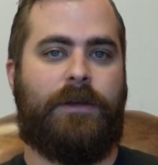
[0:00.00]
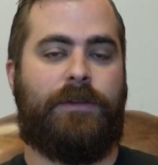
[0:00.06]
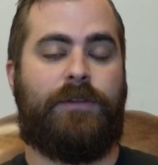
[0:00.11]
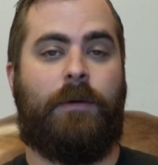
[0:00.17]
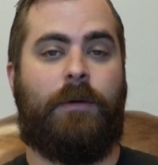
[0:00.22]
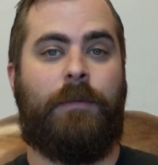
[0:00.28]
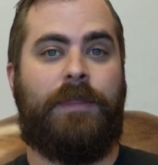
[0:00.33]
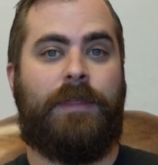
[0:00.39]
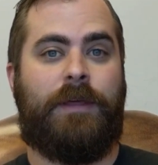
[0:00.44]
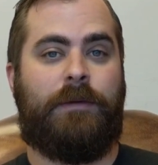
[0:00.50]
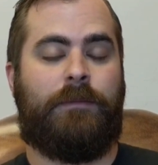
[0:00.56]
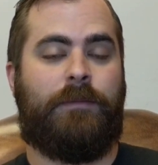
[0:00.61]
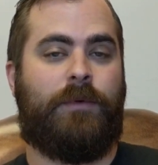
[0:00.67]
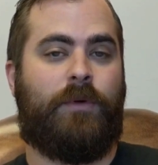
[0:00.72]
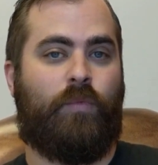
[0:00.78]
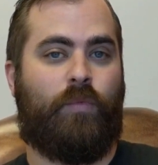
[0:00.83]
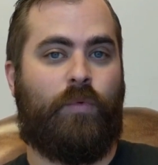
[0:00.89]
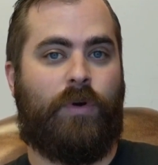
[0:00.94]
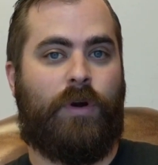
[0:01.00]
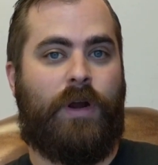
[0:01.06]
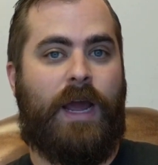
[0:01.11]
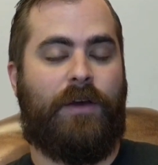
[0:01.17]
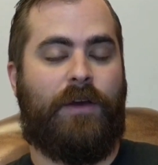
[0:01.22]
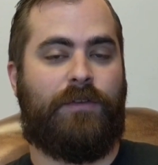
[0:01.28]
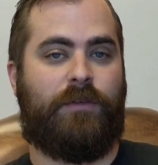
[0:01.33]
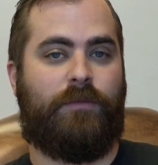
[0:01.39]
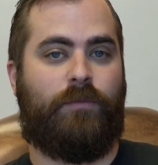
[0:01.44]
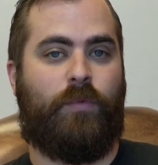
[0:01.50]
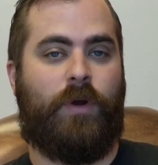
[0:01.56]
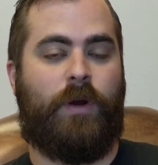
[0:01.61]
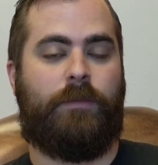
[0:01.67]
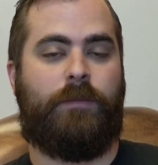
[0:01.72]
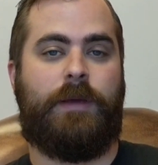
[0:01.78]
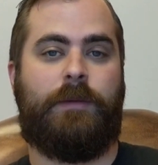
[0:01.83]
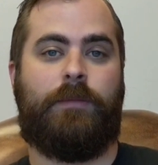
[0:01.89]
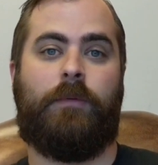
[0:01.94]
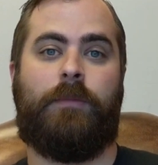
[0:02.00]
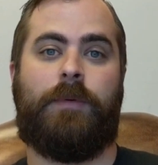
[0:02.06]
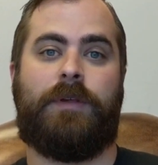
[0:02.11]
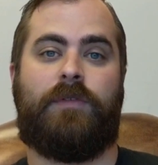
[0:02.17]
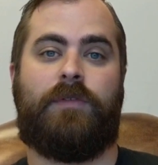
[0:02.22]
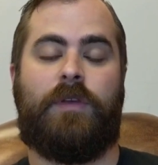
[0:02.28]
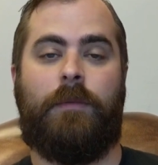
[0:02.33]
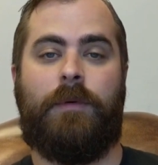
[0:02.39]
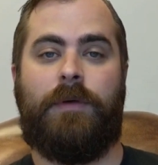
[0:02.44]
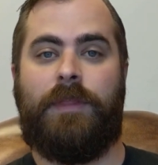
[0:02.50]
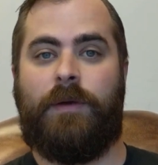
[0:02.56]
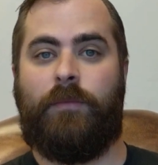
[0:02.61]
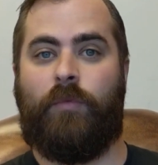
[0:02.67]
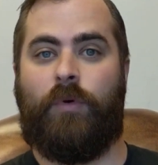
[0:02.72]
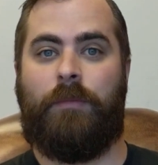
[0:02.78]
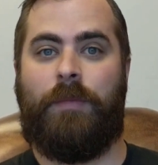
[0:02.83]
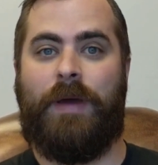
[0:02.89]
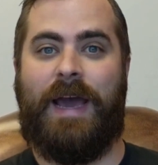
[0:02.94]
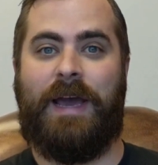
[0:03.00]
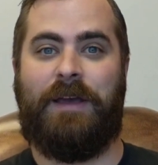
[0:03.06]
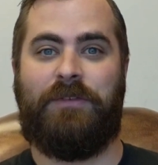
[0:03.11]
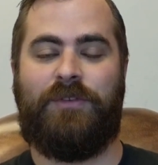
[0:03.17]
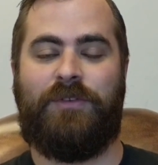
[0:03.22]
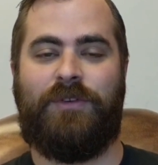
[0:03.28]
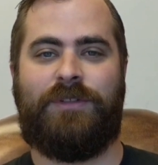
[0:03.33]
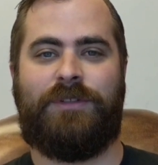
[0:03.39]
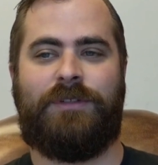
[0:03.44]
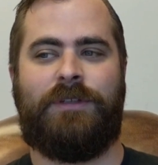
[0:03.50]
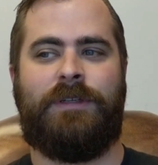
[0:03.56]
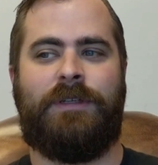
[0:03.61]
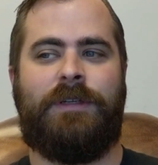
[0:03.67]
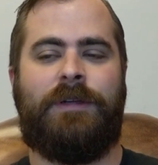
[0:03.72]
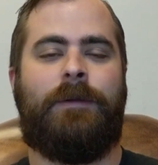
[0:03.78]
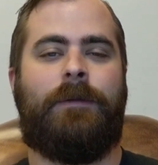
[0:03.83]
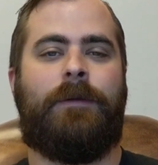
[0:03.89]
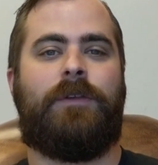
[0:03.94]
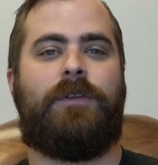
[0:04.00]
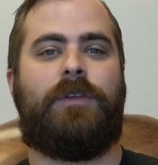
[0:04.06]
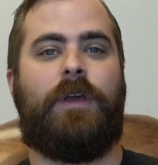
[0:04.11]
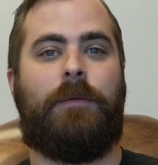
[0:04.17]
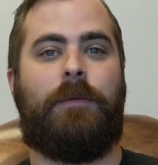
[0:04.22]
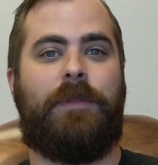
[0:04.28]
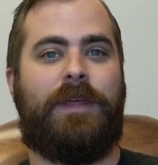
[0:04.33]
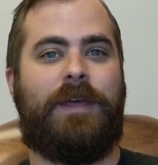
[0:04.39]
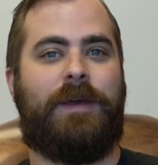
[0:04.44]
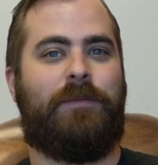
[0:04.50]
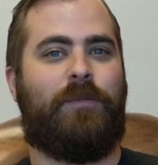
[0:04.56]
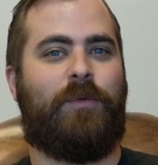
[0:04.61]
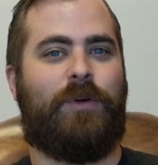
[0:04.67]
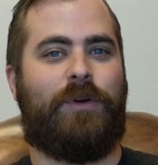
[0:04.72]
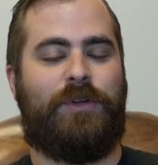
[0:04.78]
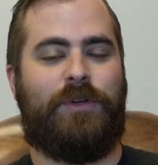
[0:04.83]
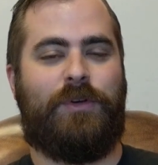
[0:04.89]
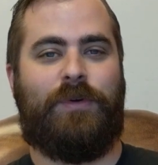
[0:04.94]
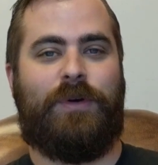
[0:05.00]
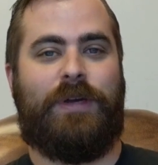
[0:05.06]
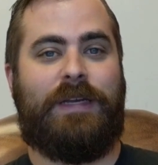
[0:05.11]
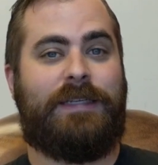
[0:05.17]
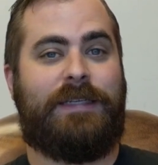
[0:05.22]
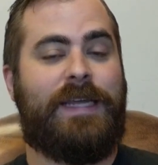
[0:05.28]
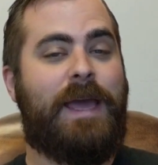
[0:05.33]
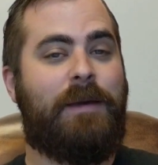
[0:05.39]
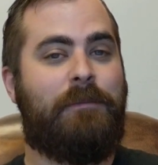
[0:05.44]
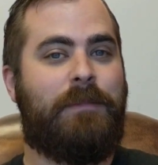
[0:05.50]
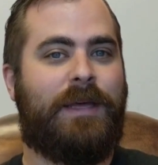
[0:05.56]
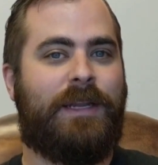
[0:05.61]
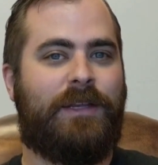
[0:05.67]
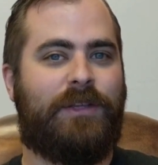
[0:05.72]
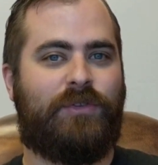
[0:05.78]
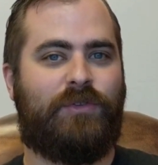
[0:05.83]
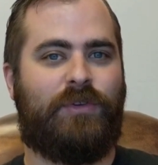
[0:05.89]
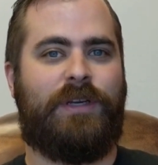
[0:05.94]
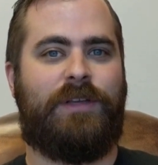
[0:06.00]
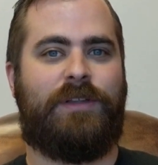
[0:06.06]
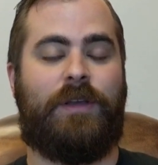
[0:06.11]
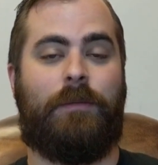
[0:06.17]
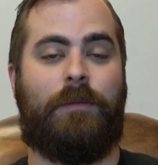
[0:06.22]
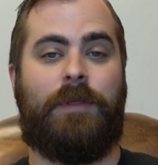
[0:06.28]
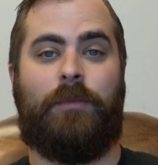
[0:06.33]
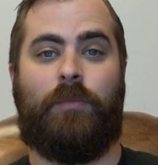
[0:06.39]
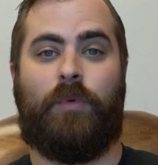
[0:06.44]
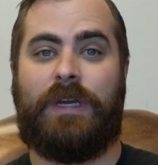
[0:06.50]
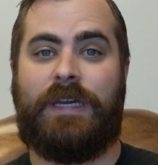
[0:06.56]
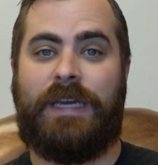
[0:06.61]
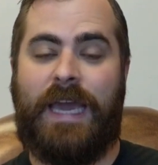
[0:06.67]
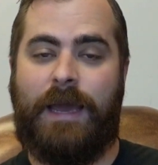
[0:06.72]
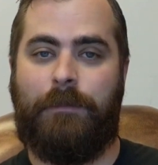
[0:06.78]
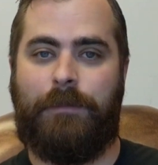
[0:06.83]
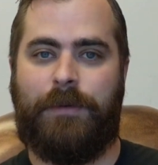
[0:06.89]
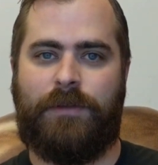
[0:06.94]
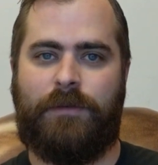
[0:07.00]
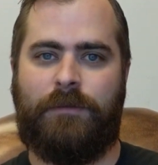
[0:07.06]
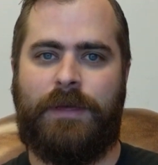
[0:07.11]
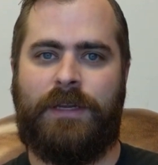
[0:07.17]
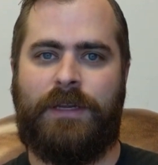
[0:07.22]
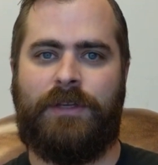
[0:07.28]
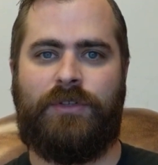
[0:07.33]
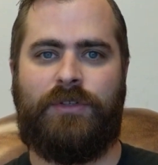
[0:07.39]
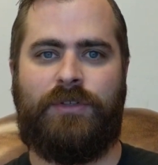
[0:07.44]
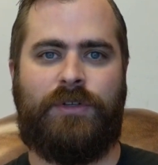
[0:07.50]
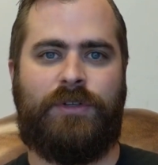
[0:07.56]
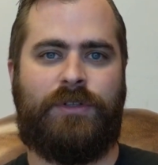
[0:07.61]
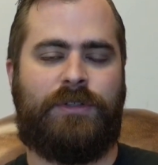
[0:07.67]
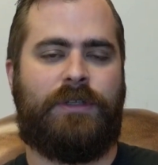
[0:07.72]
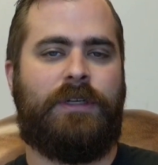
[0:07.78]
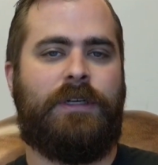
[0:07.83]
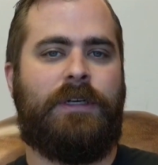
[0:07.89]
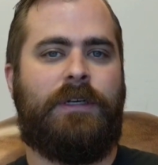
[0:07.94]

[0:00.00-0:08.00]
some of them were house of prayer people, but some of them were pastors, some of them were doing tent ministry, some of them were campus ministers.